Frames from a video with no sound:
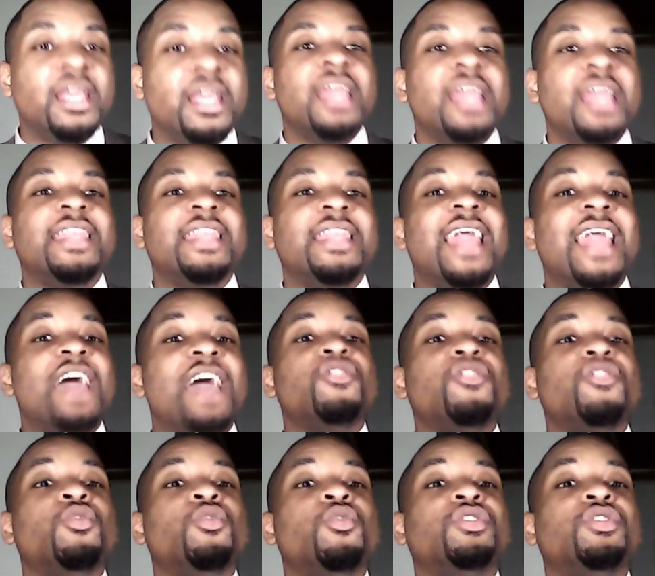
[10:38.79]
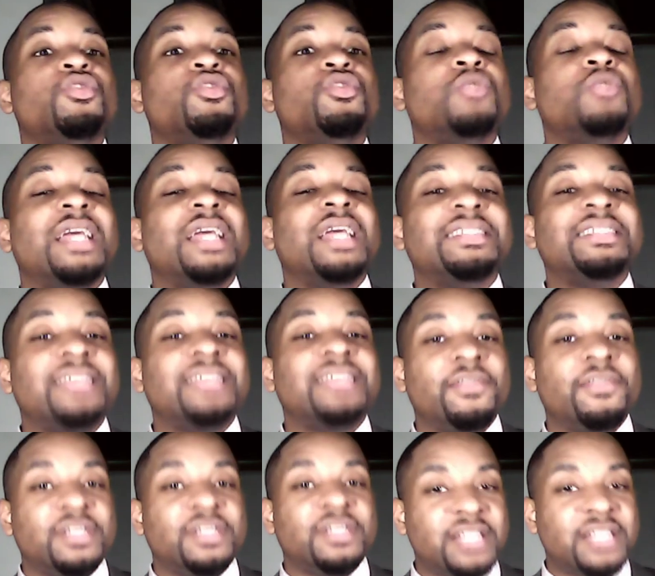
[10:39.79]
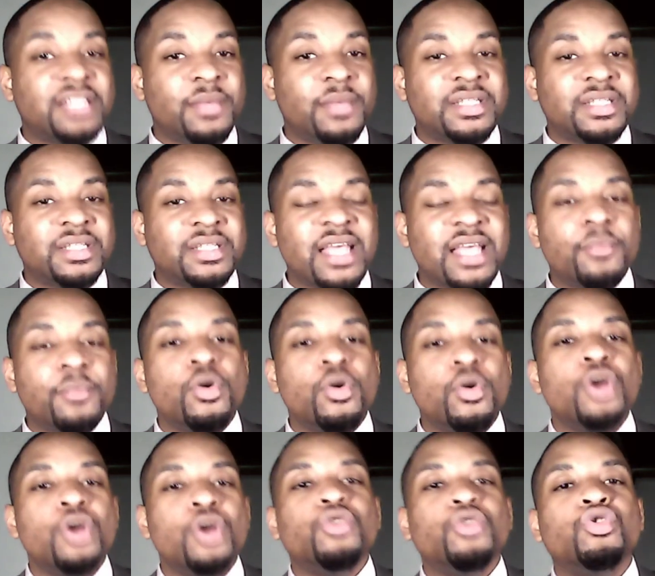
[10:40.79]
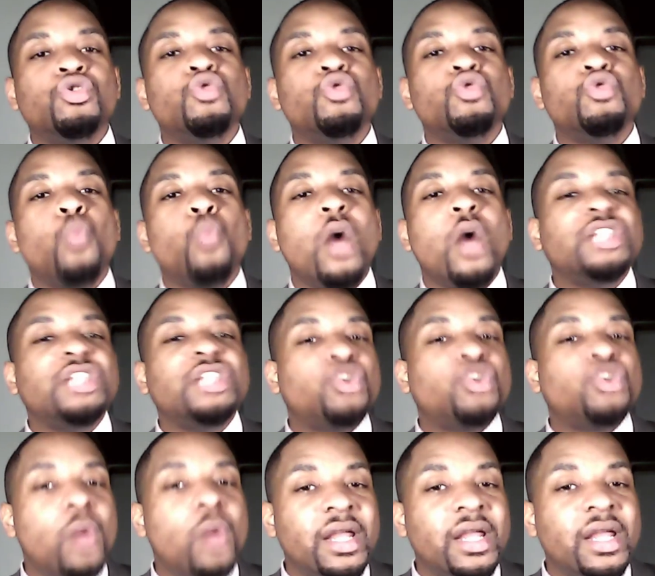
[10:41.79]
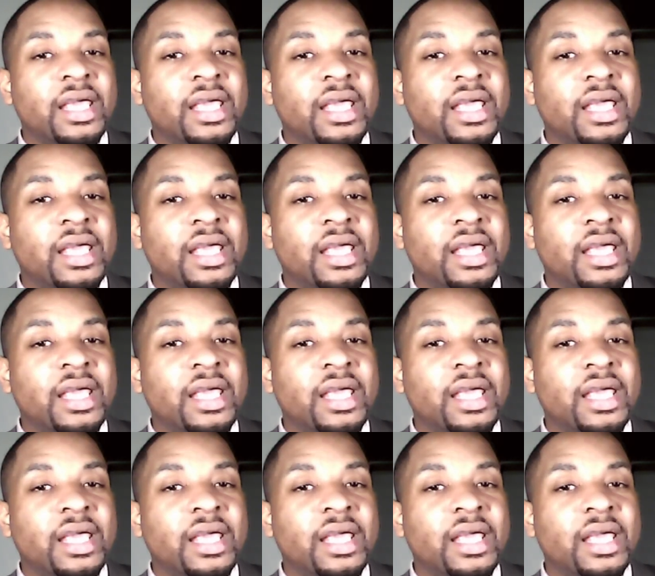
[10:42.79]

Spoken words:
now you will do, let's say for the same example, you'll do 120